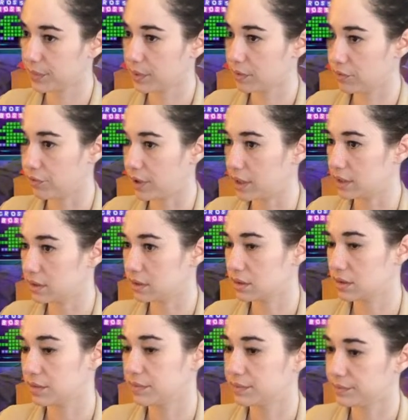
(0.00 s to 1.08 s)
friend.
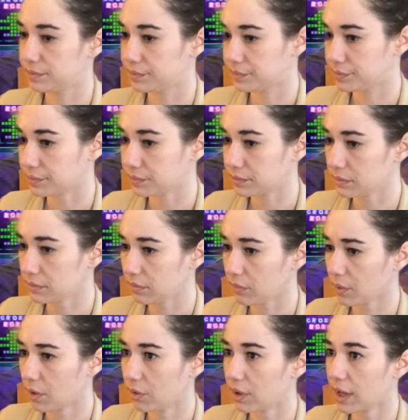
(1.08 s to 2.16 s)

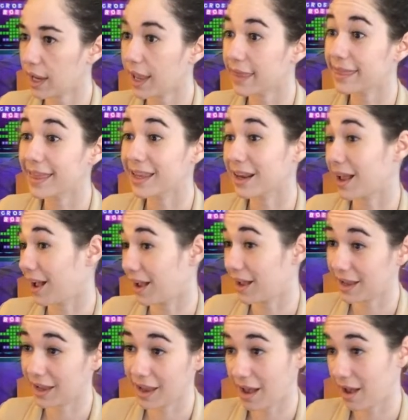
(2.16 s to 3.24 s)
Okay, and then
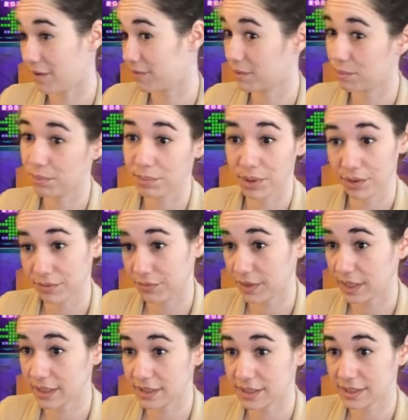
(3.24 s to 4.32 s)
I have the
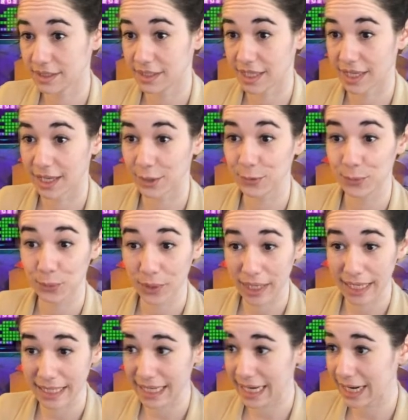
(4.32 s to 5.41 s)
perfect thing
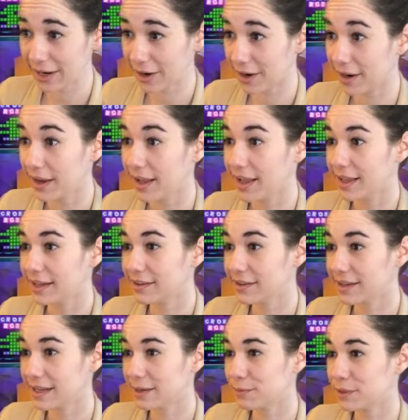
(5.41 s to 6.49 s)
right there. Look
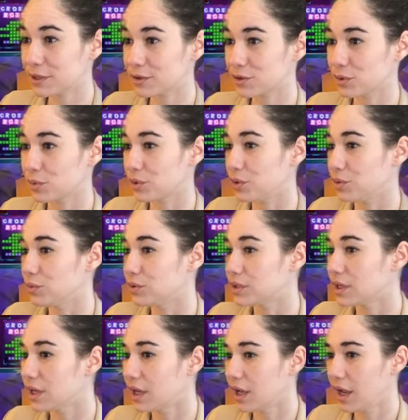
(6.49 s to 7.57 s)
at them, they're so cute.
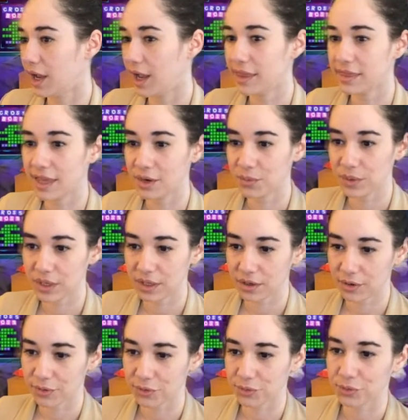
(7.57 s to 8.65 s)
And then we can
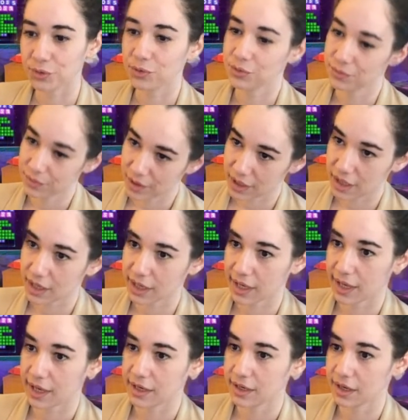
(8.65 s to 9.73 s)
go through
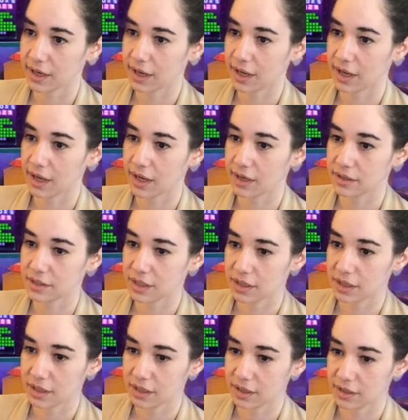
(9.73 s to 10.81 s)
again and
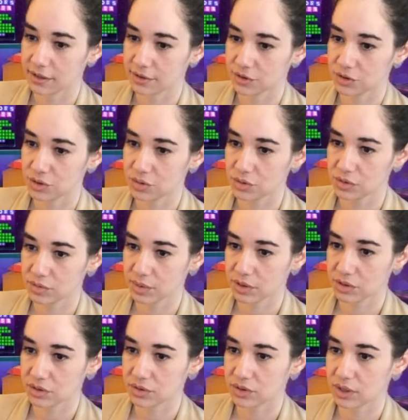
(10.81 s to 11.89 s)
choose a bunch
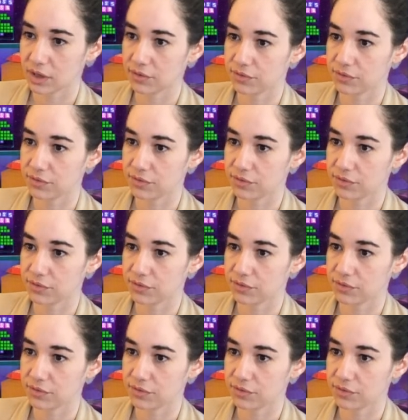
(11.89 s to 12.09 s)
of stuff.